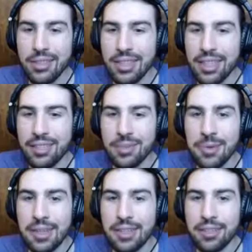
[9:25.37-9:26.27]
could get
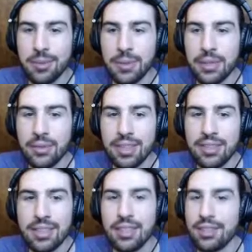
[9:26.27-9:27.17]
twenty or whatever I
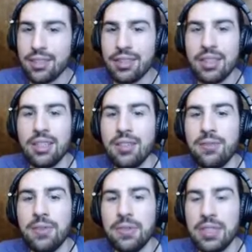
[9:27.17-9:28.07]
said, or
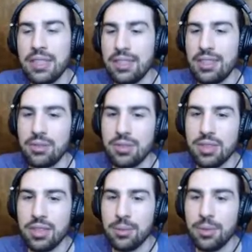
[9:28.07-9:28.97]
fifteen I think was
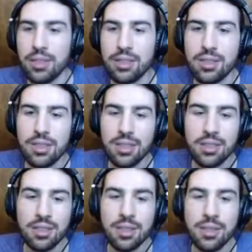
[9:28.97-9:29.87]
the number actually.
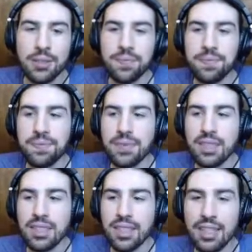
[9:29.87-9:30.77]

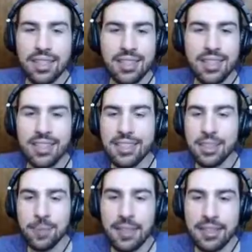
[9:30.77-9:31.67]
I didn't actually
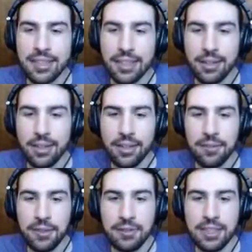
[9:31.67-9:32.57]
expect to get
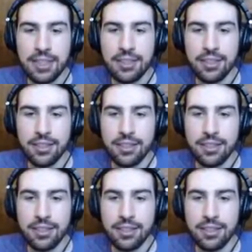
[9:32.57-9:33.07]
fifteen.